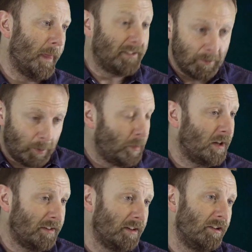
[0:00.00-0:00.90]
simply
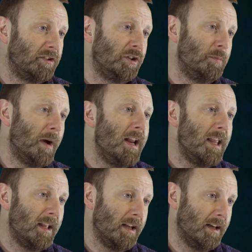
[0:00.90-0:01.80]
because there are too
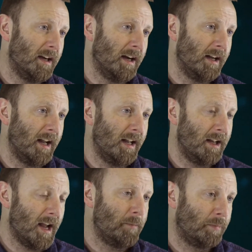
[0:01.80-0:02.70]
many
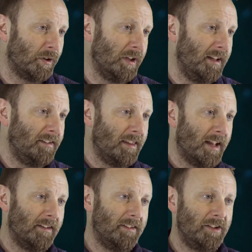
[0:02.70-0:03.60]
employees in
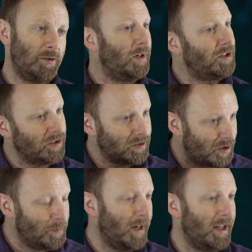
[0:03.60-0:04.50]
that situation,
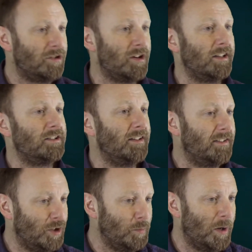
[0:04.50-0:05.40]
too many interactions,
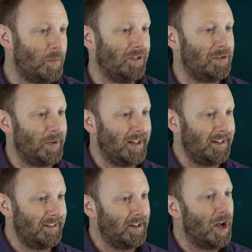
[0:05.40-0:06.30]
too many
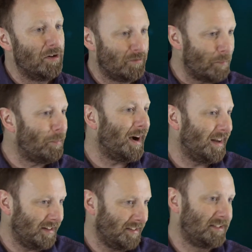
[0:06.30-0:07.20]
possibilities for
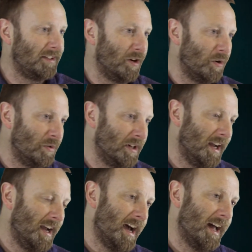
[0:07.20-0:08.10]
buyers to go
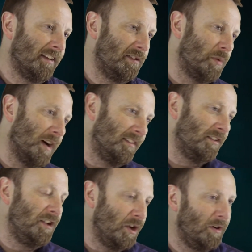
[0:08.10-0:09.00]
elsewhere.
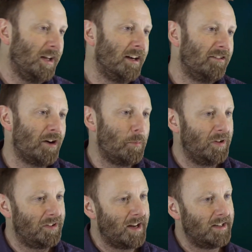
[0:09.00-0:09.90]
So unions
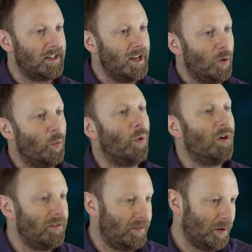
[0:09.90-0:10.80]
represent
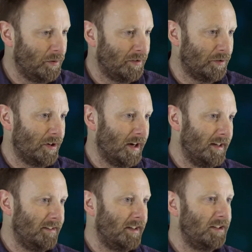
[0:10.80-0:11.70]
one of those
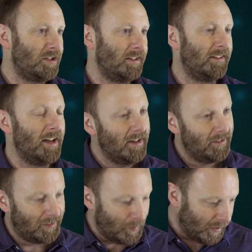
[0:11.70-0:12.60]
organisations,
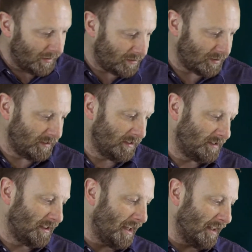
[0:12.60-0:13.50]
similar
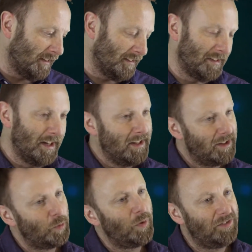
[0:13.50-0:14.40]
to guilds,
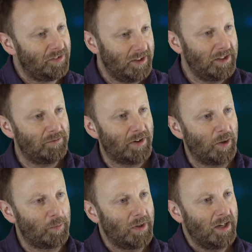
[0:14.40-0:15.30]
that we've seen
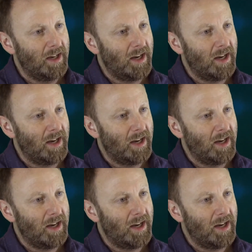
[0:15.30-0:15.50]
develop